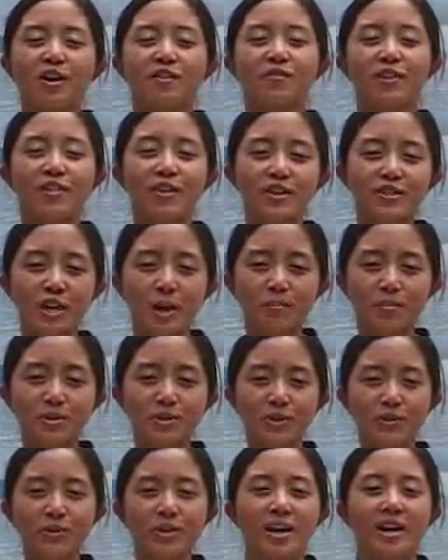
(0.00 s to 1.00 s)
For this
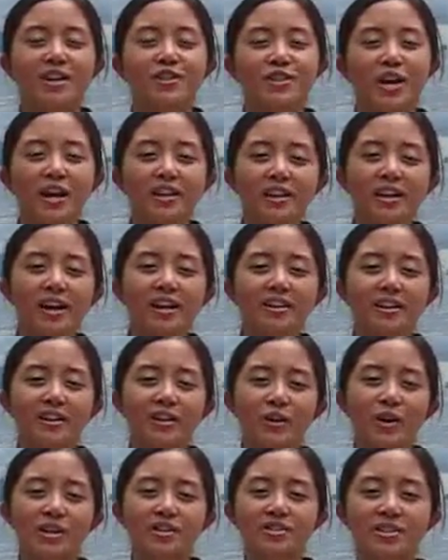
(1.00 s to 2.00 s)
episode, Enchanting El
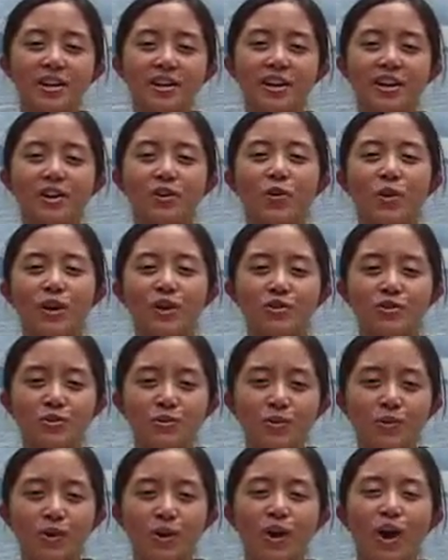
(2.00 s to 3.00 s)
Nido is taking you on a
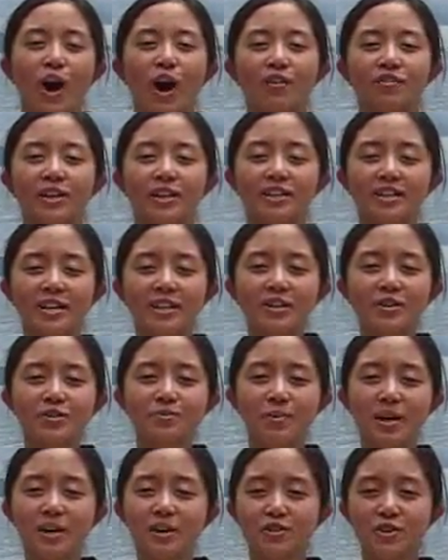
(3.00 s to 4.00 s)
tour of El Nido's
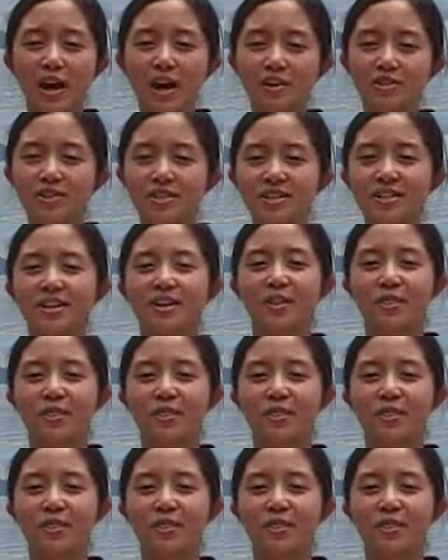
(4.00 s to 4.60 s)
main attraction,